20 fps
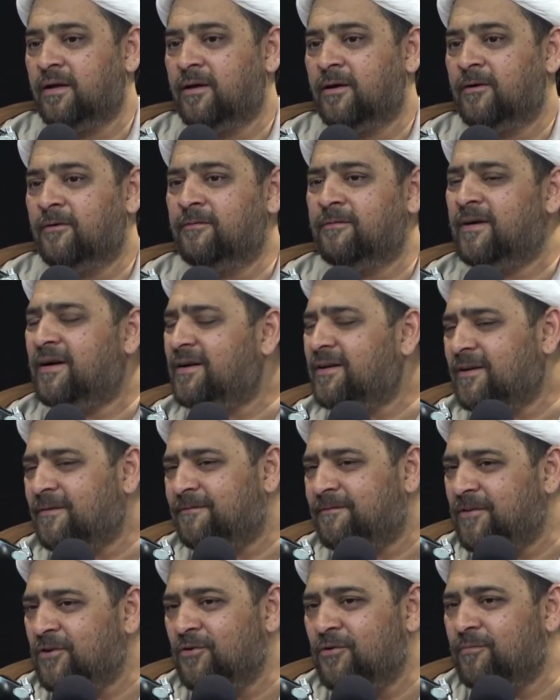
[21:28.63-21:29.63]
Very
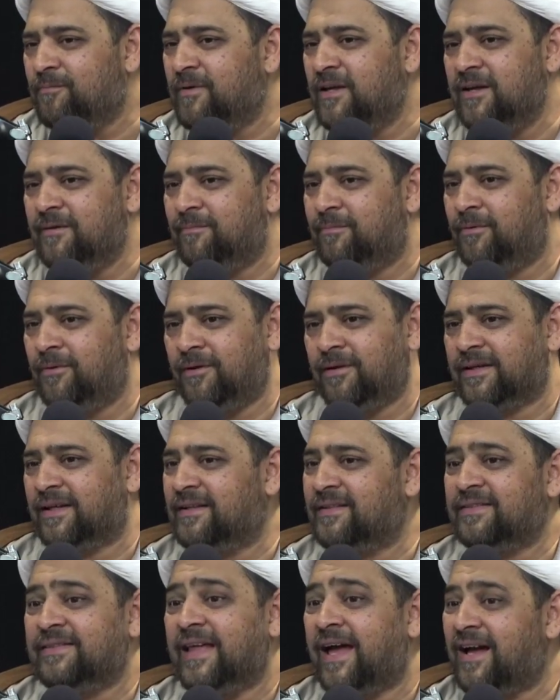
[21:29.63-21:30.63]
few people
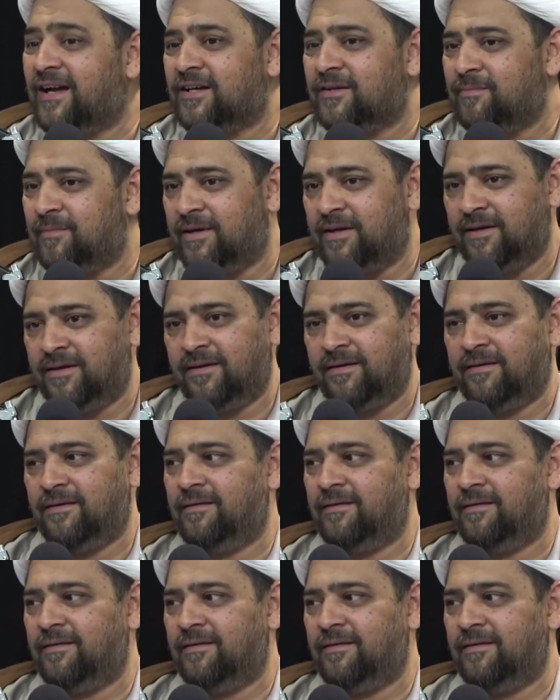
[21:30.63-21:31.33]
can thank me.